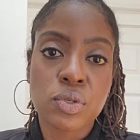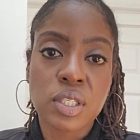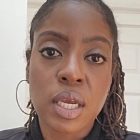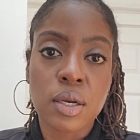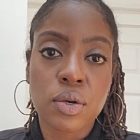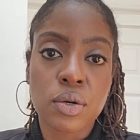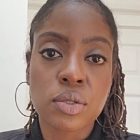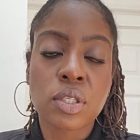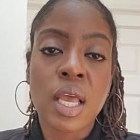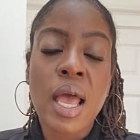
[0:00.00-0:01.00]

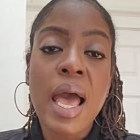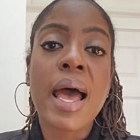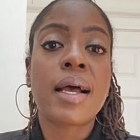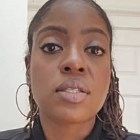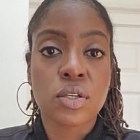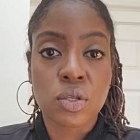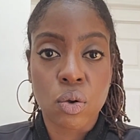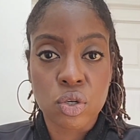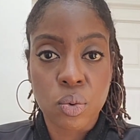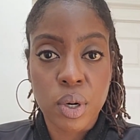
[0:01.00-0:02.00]
standards as a
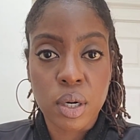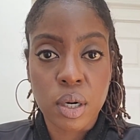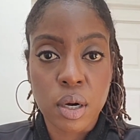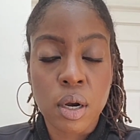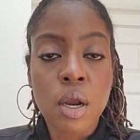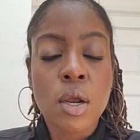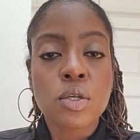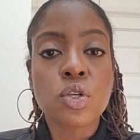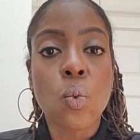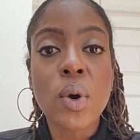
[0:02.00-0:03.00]
social worker.
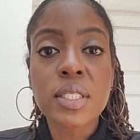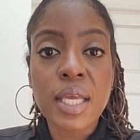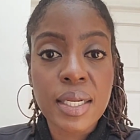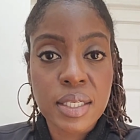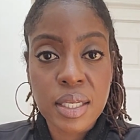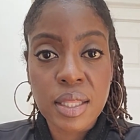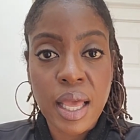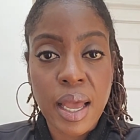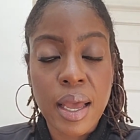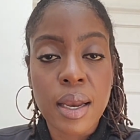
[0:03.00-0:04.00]
So once I did
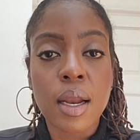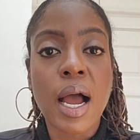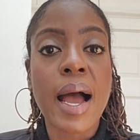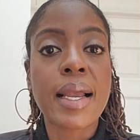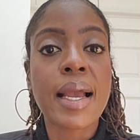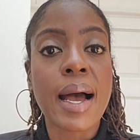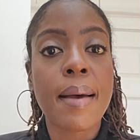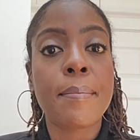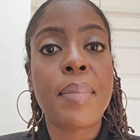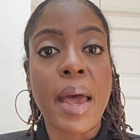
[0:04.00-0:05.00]
that, I
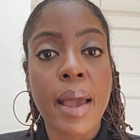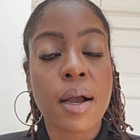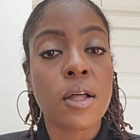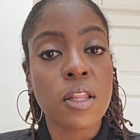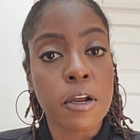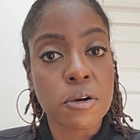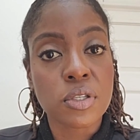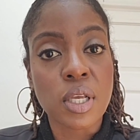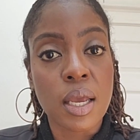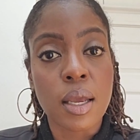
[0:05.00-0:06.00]
got back a letter
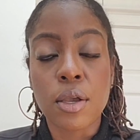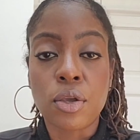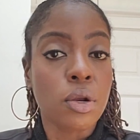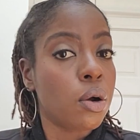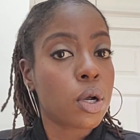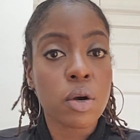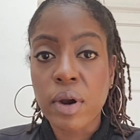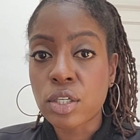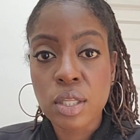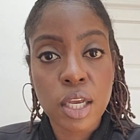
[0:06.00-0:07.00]
saying,
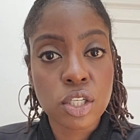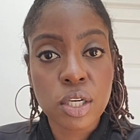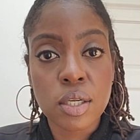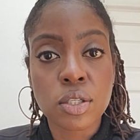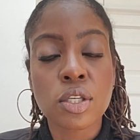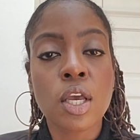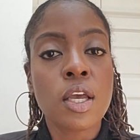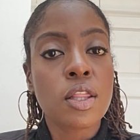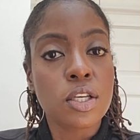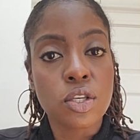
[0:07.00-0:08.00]
congratulations,
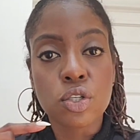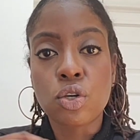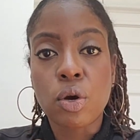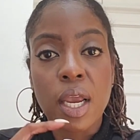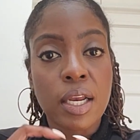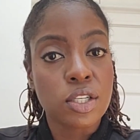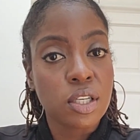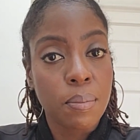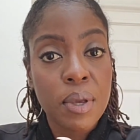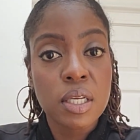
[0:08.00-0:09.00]
this is your
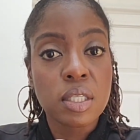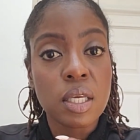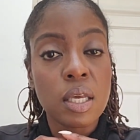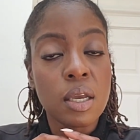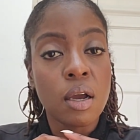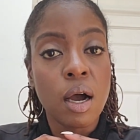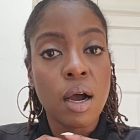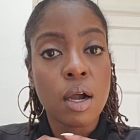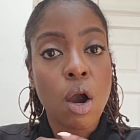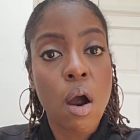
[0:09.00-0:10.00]
HCPC
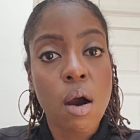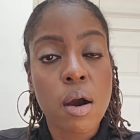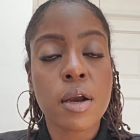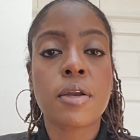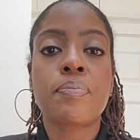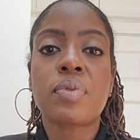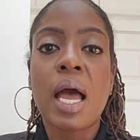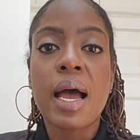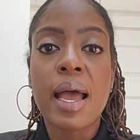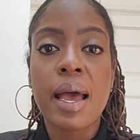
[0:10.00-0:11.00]
card.
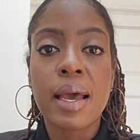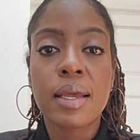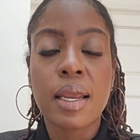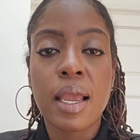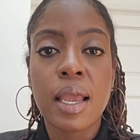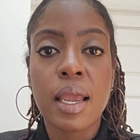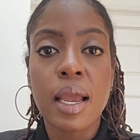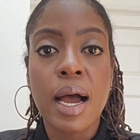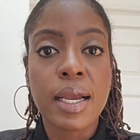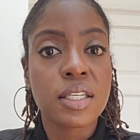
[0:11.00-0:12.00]
I had a
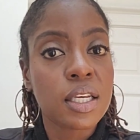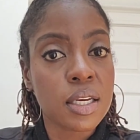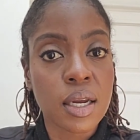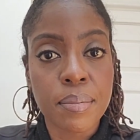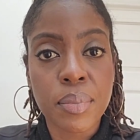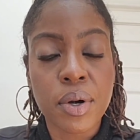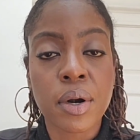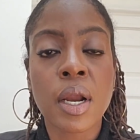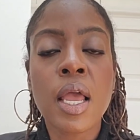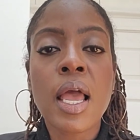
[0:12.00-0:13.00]
ID
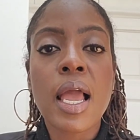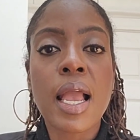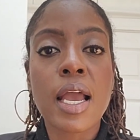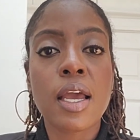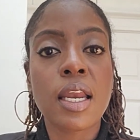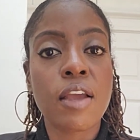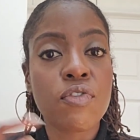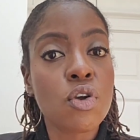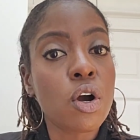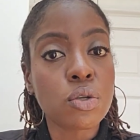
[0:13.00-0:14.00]
number. And if
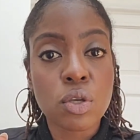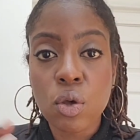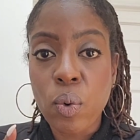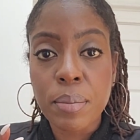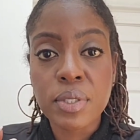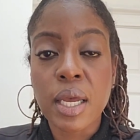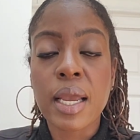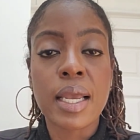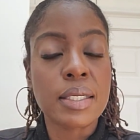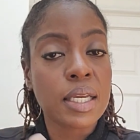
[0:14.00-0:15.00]
you go to the
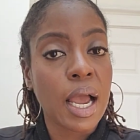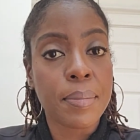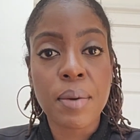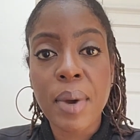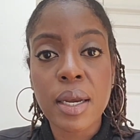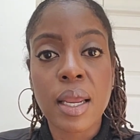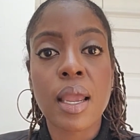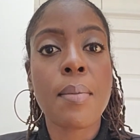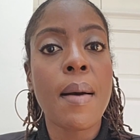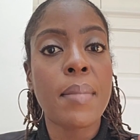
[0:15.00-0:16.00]
website and typed in my
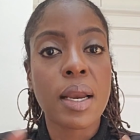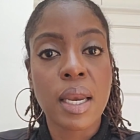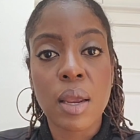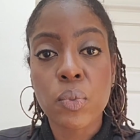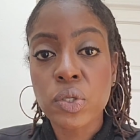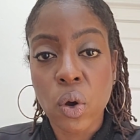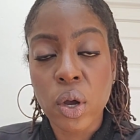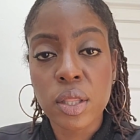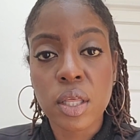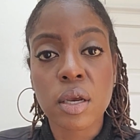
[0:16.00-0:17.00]
name was
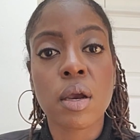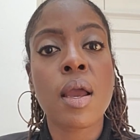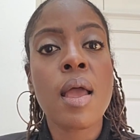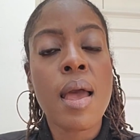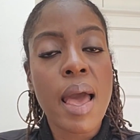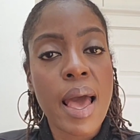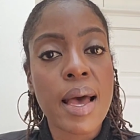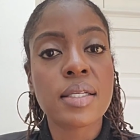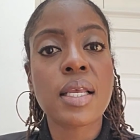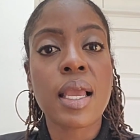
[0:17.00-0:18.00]
on there
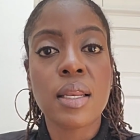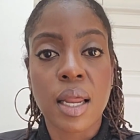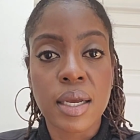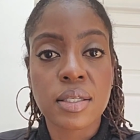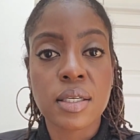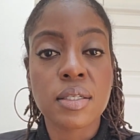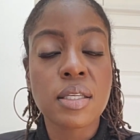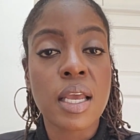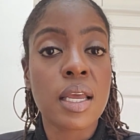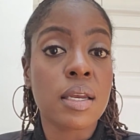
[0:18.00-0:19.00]
as a licensed
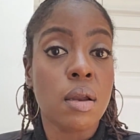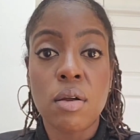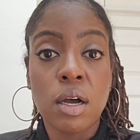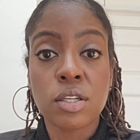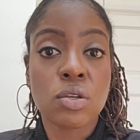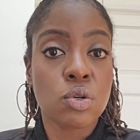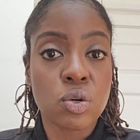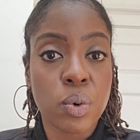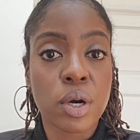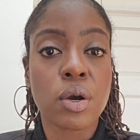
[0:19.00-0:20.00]
and a social
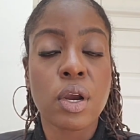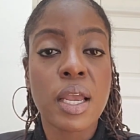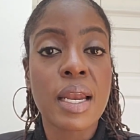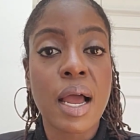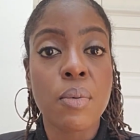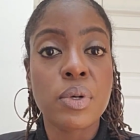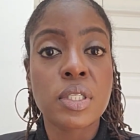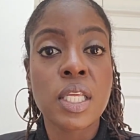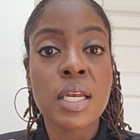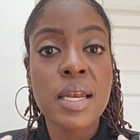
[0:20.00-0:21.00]
worker, and I
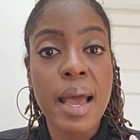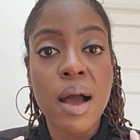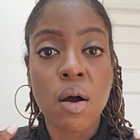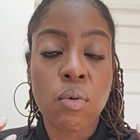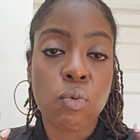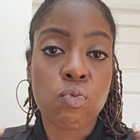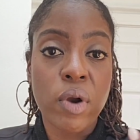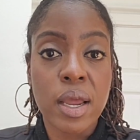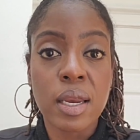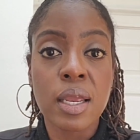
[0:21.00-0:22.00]
was now
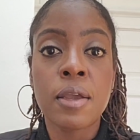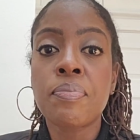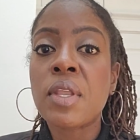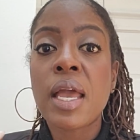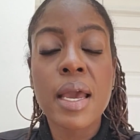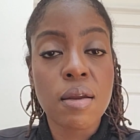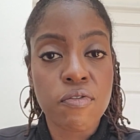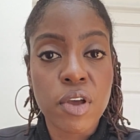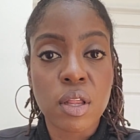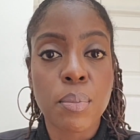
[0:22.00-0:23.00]
ready and
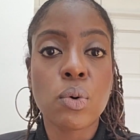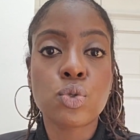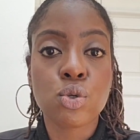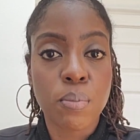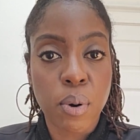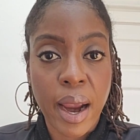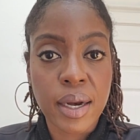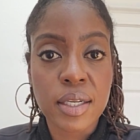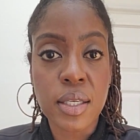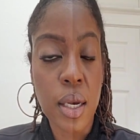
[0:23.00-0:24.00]
available to
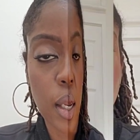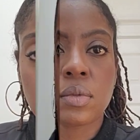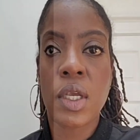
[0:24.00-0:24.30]
practice in it.